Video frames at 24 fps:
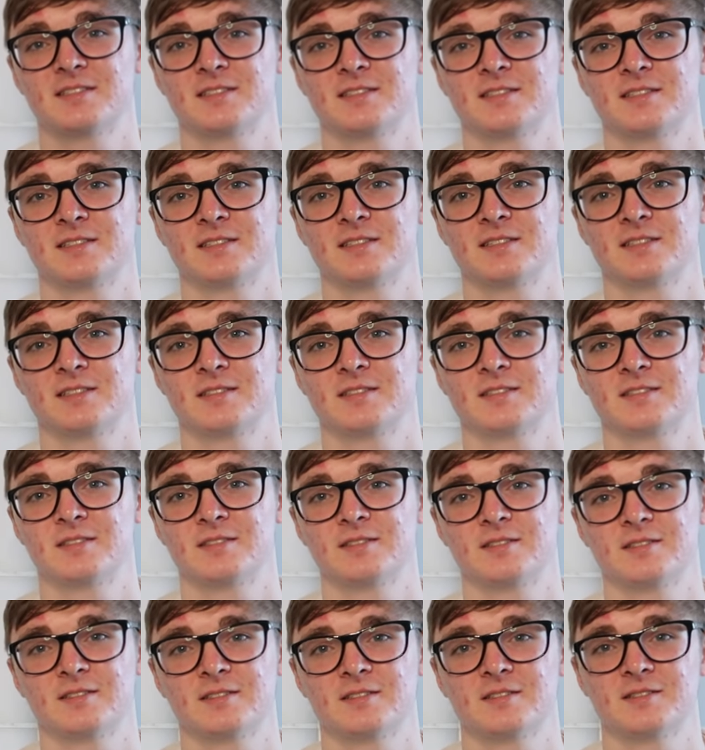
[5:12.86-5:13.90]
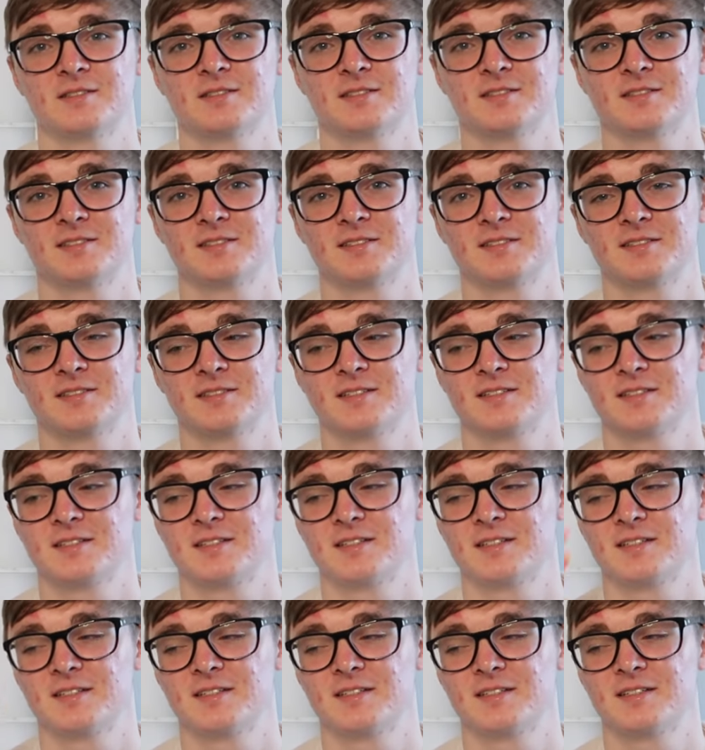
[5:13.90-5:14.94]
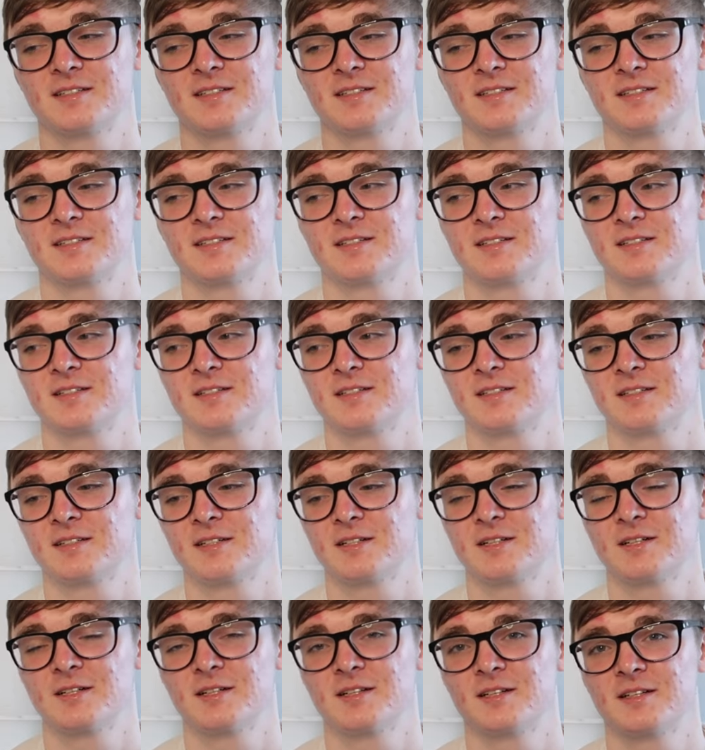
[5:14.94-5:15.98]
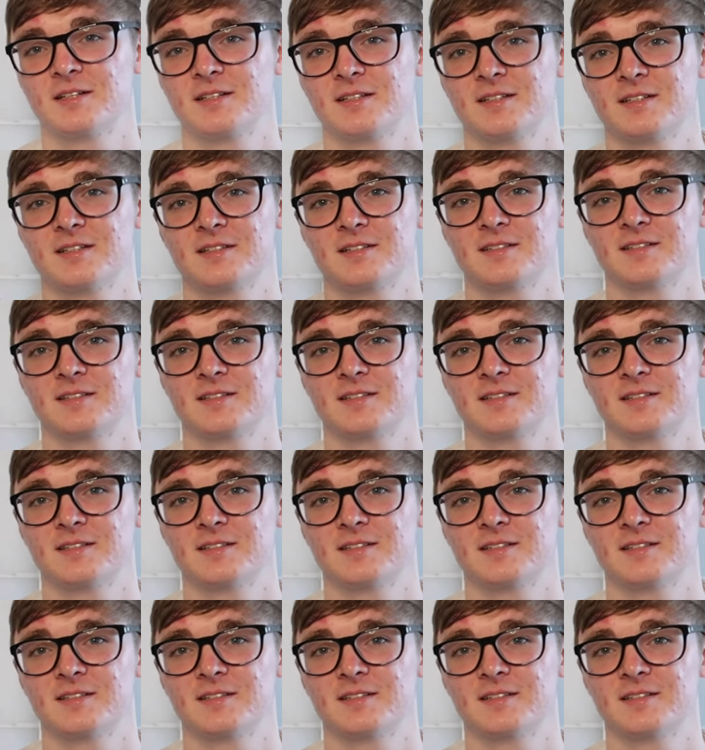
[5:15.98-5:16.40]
(not speaking)